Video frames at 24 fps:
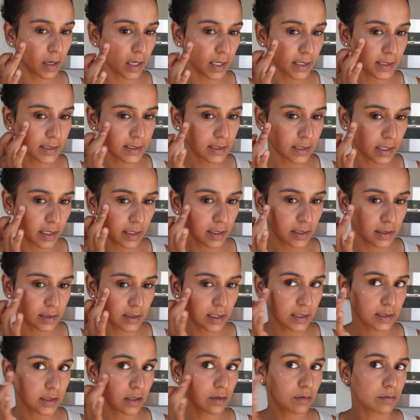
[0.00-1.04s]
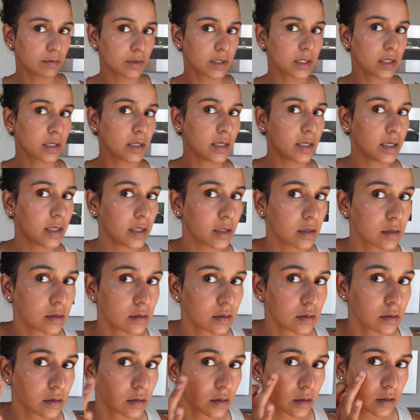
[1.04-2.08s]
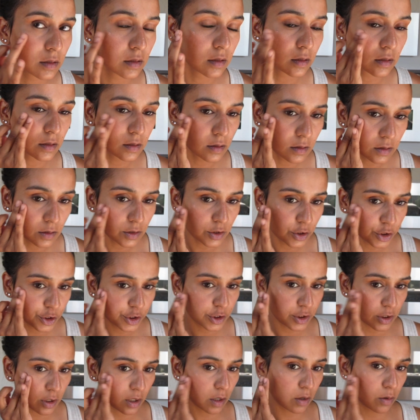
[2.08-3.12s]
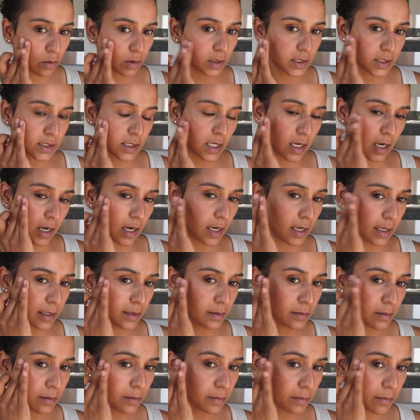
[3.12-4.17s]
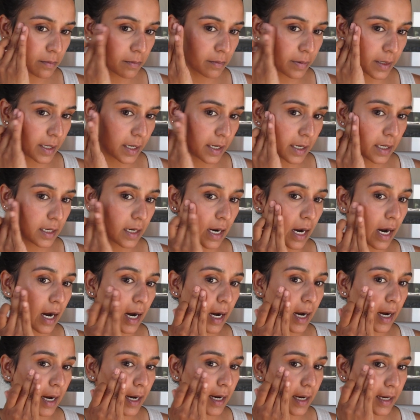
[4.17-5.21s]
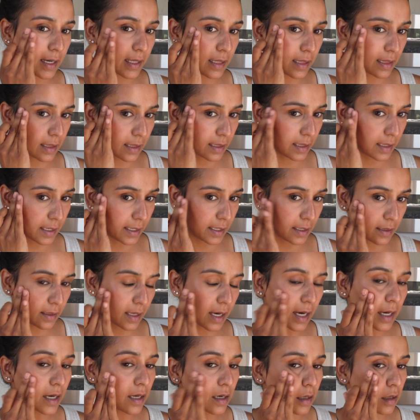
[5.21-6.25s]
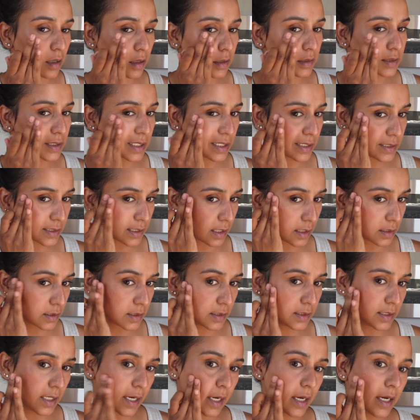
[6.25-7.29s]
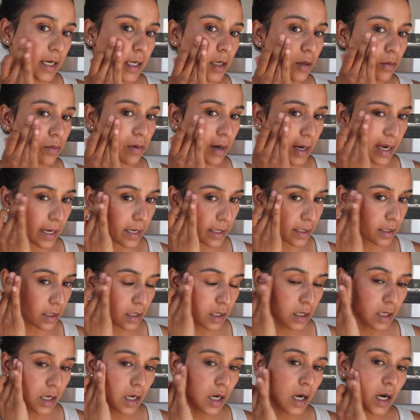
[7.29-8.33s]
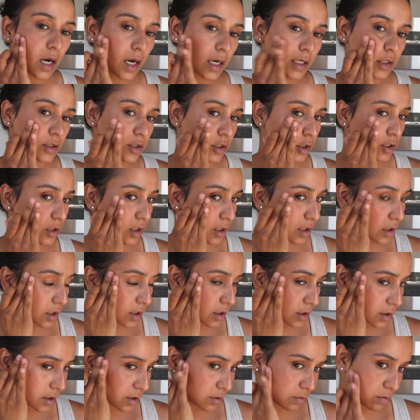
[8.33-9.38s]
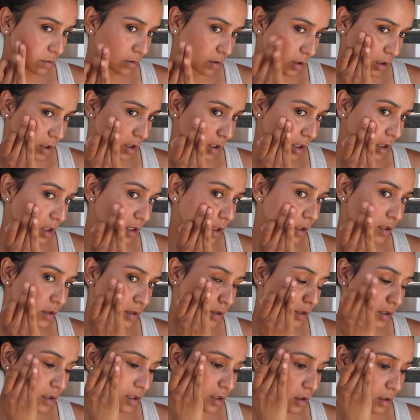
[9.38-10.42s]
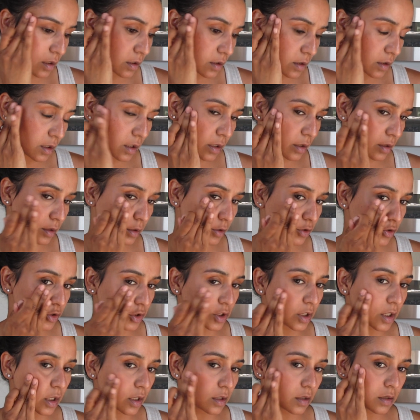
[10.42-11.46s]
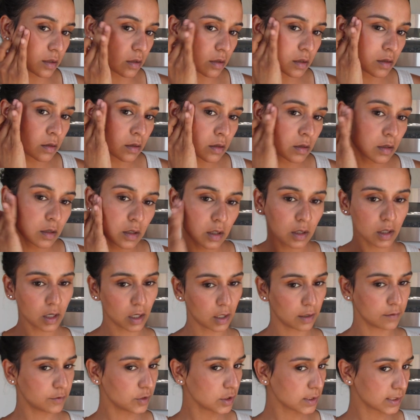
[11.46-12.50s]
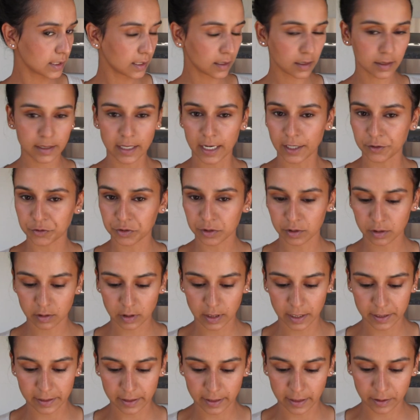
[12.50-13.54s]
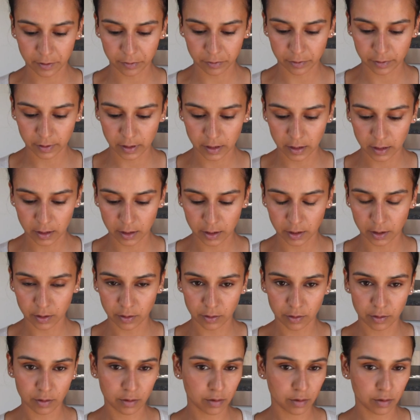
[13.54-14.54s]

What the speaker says: my skin it doesn't really show a ton, but I like that on days like today when I just want the illusion of just like a natural kind of healthy